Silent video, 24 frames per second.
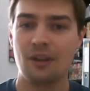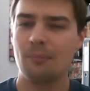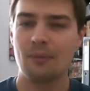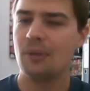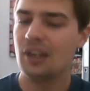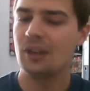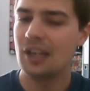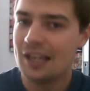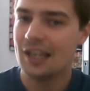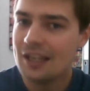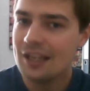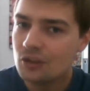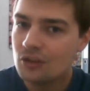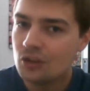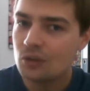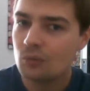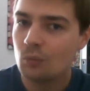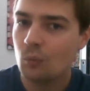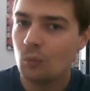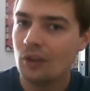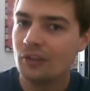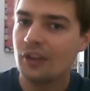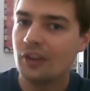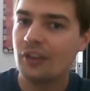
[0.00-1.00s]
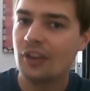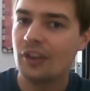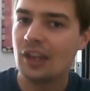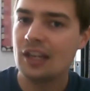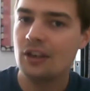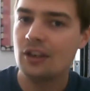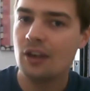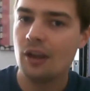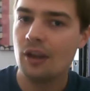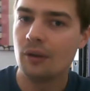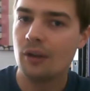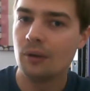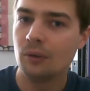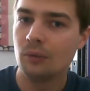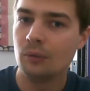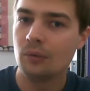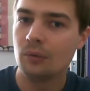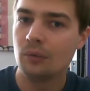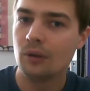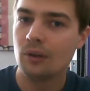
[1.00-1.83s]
but each one that they know,